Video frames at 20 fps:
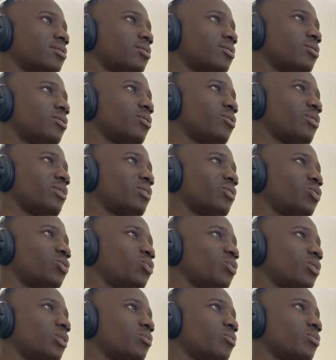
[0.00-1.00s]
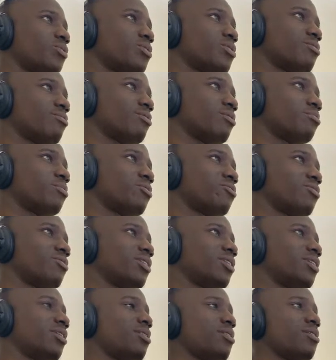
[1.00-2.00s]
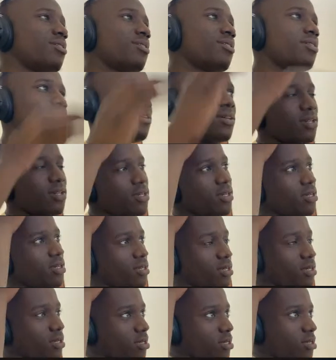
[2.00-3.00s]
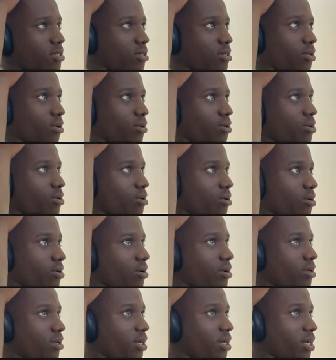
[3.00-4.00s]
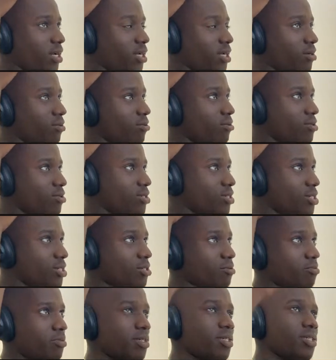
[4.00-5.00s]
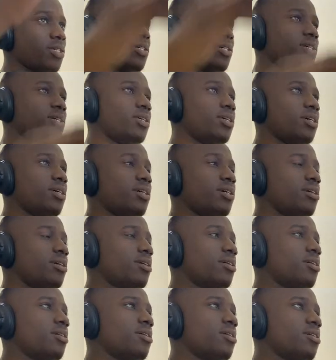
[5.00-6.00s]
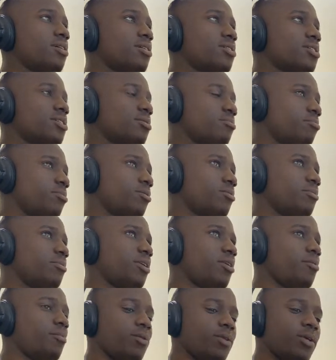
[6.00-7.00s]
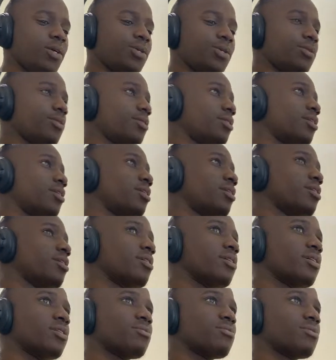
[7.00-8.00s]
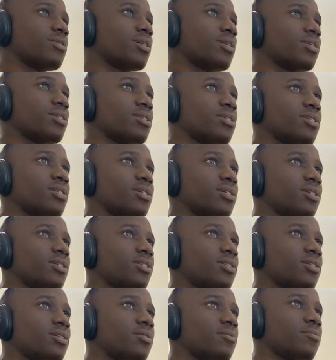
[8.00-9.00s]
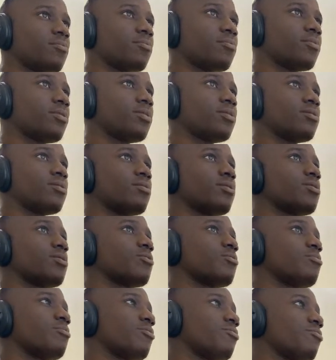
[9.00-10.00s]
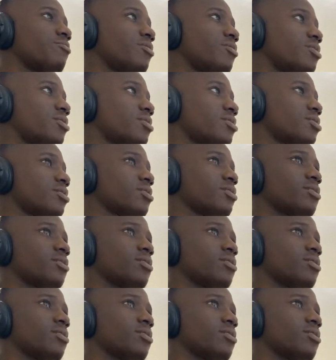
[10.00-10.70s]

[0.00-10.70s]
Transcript: No one-to-one was even provided there. So yeah, it was just basically a simple manipulation day, as we can see it. Let's remove this